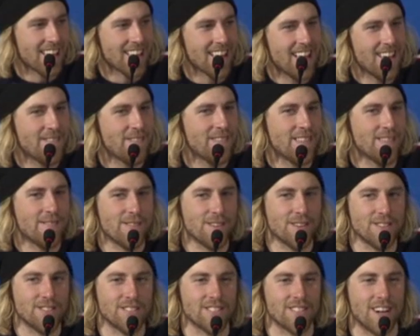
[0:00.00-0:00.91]
Yeah, life in the
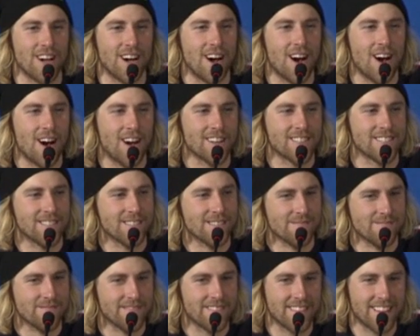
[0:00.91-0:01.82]
village is
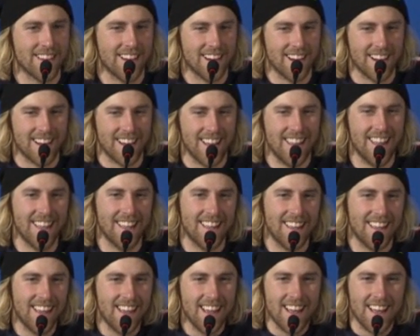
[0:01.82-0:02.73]
awesome. Uh,
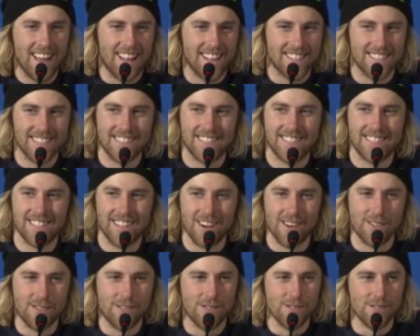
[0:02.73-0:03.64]
it's just
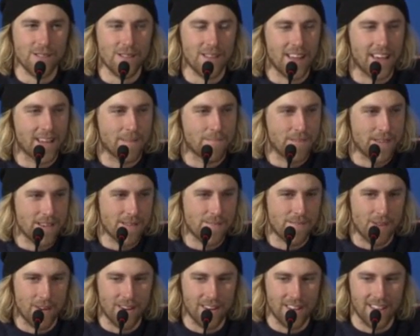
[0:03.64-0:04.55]
so cool to like be a
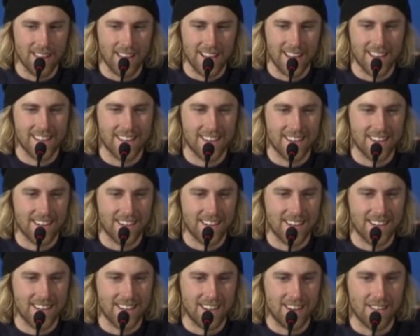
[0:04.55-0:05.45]
part of like uh,
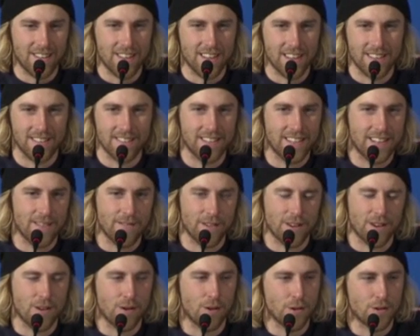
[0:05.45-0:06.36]
all the, like the
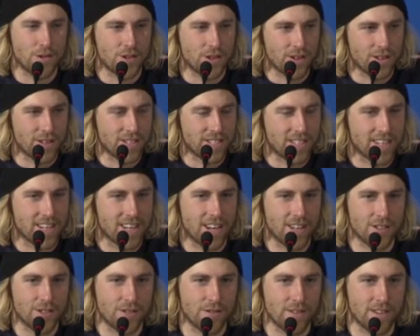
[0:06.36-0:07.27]
different cultures and
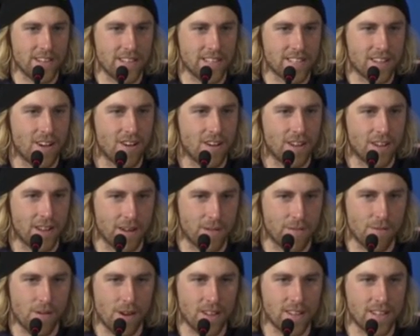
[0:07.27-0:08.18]
countries all in
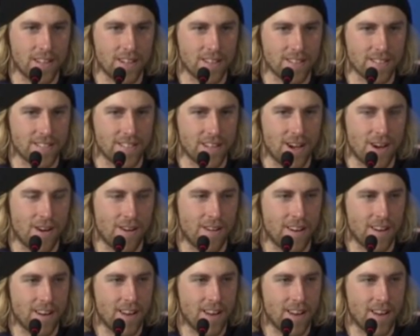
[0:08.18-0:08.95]
like one little zone.